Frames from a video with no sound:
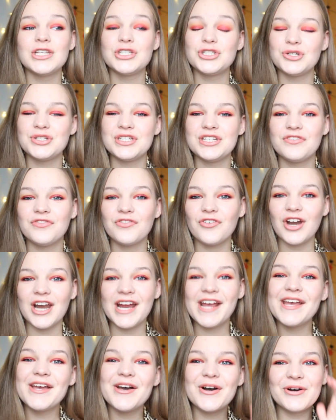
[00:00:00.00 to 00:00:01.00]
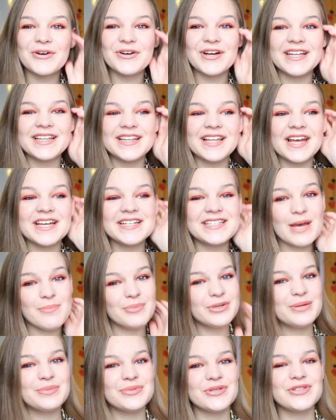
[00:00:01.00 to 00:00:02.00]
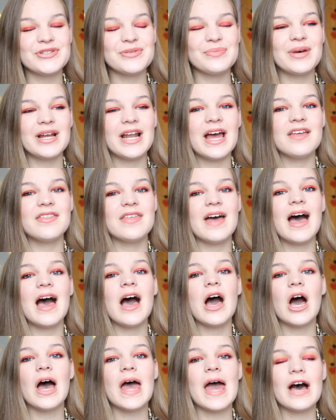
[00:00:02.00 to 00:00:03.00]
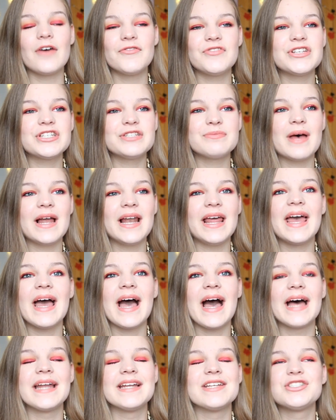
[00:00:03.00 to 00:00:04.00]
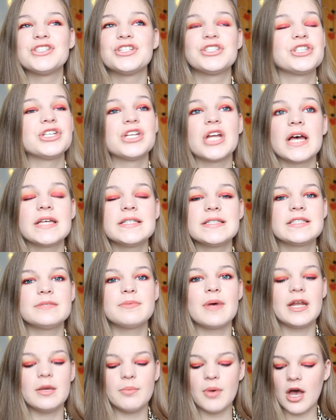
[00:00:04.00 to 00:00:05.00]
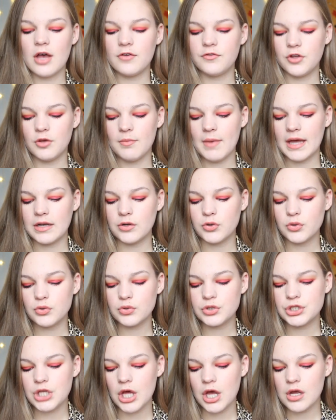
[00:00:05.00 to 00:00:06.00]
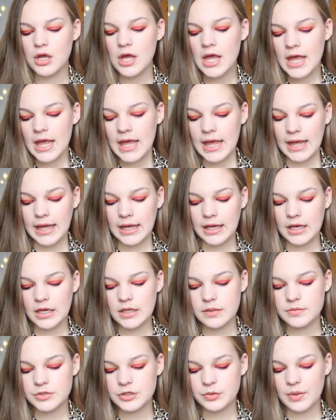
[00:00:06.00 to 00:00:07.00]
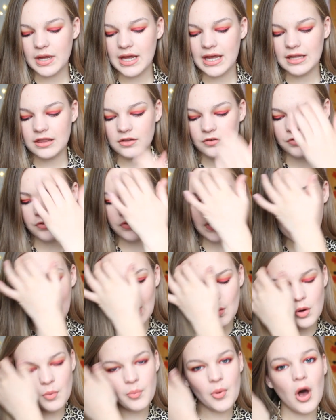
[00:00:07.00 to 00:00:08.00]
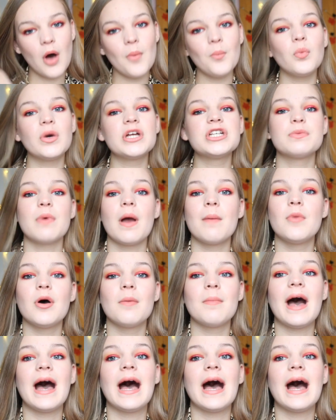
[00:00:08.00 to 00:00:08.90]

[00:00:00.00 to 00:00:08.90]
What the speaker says: in duty free or in like Debenhams or somewhere like that, I have to smell it, and it's just the nicest smelling perfume. And also it comes with Flower Bomb, which my mum